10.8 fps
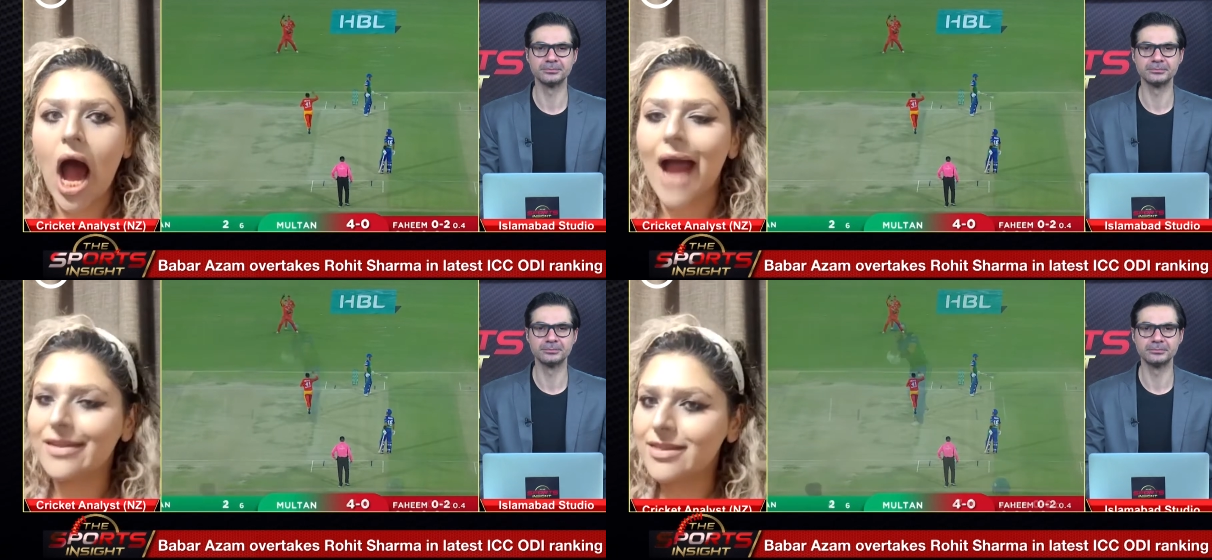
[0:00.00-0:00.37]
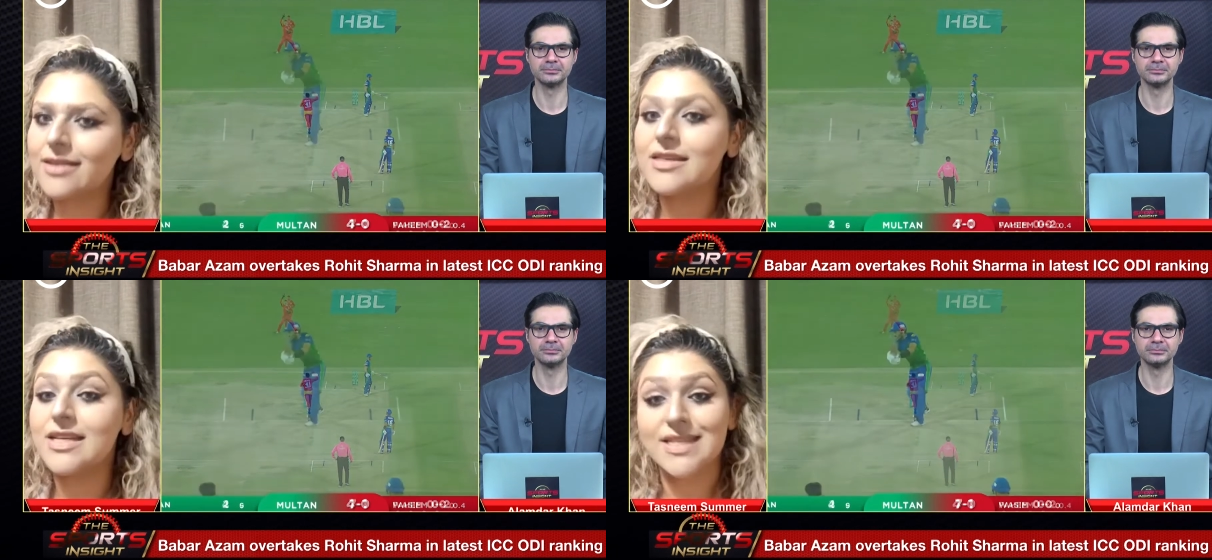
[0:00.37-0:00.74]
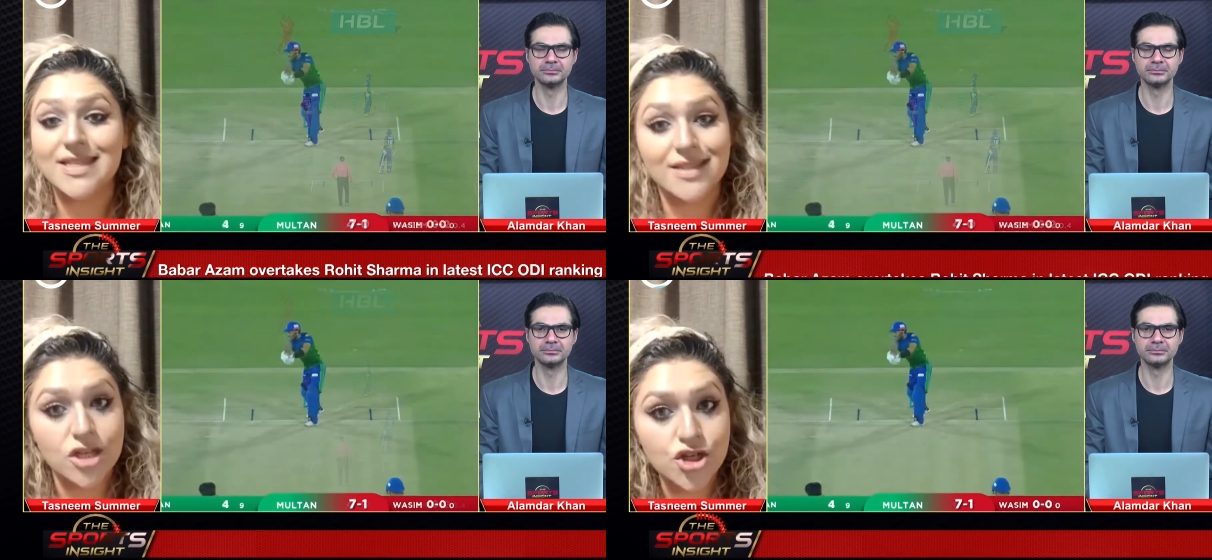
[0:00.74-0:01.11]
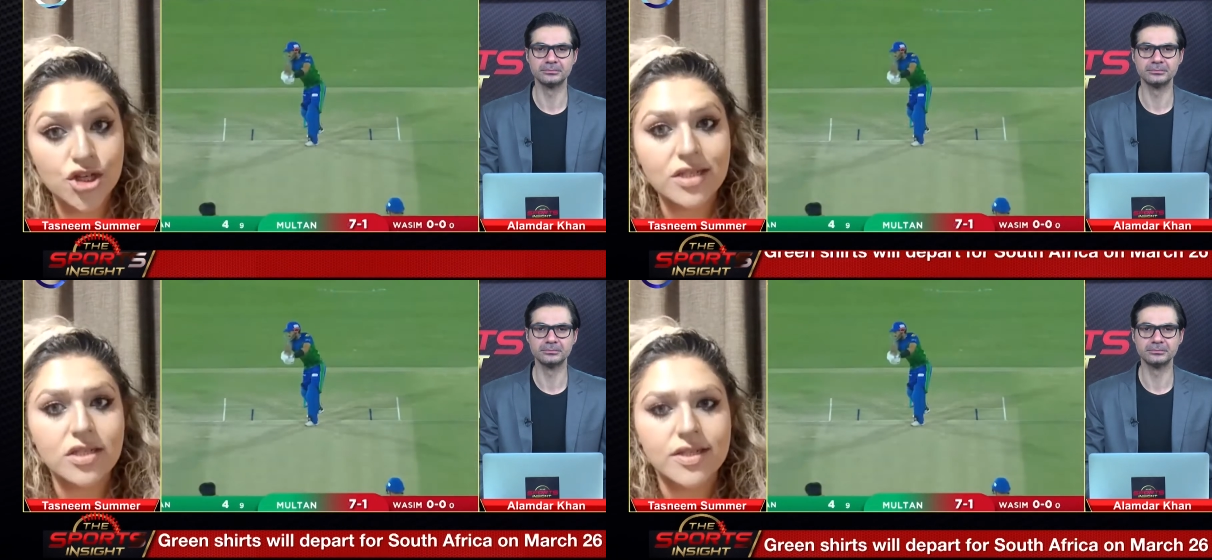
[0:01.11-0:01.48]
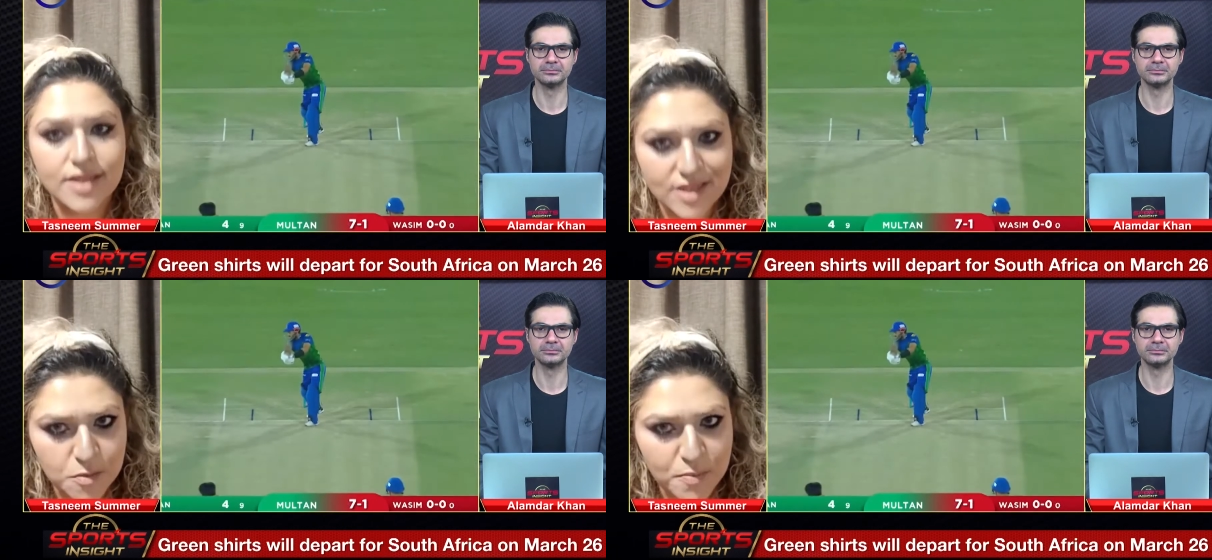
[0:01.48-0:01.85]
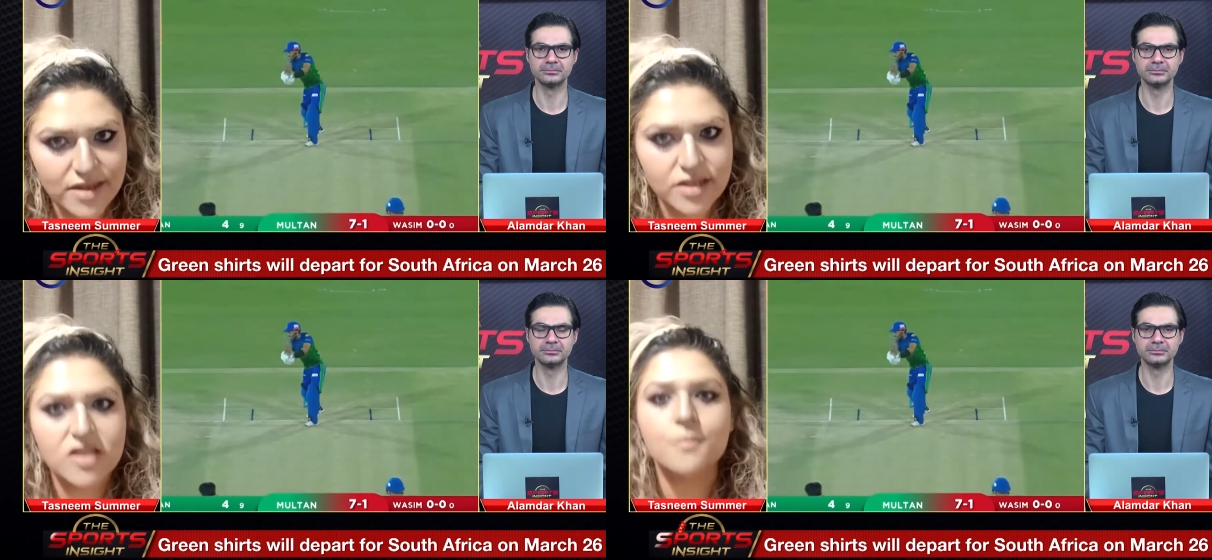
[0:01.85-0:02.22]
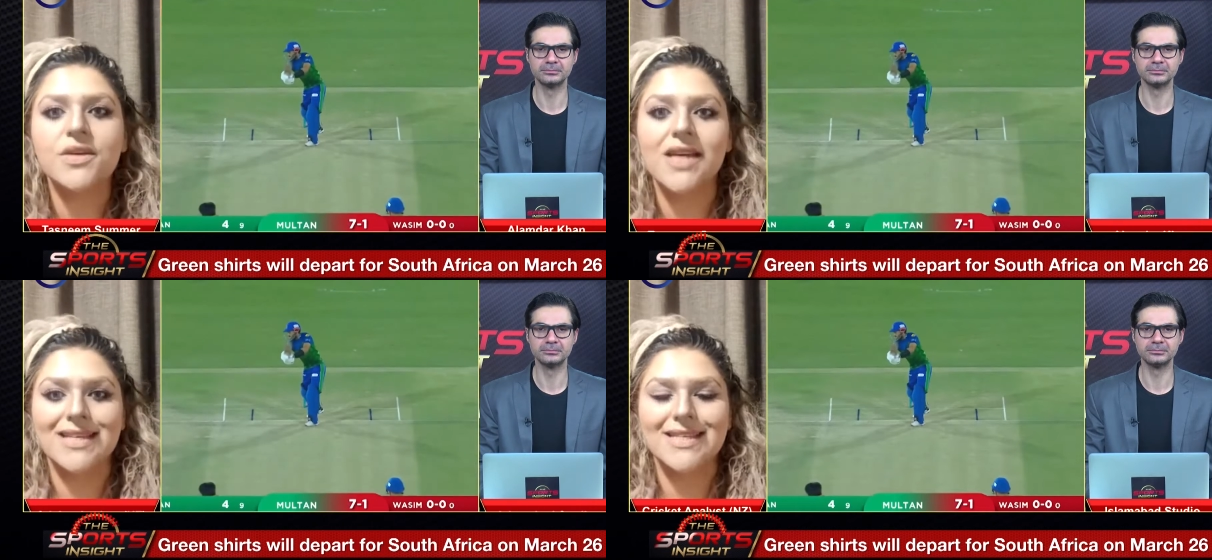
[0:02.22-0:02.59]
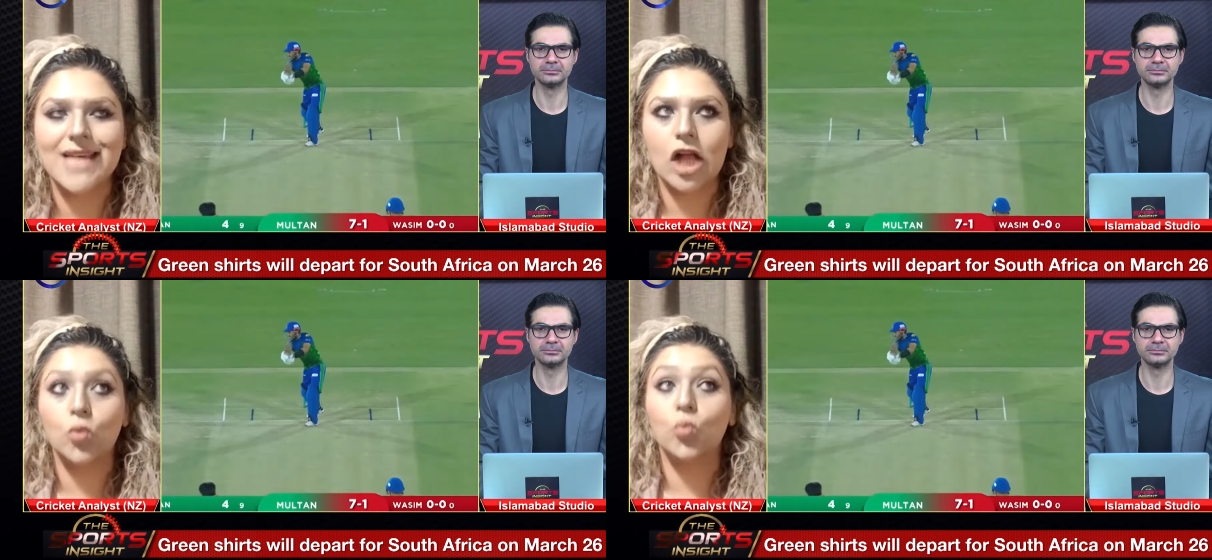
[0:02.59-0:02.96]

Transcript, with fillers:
Speaker 1: I think the decision to suspend the PSL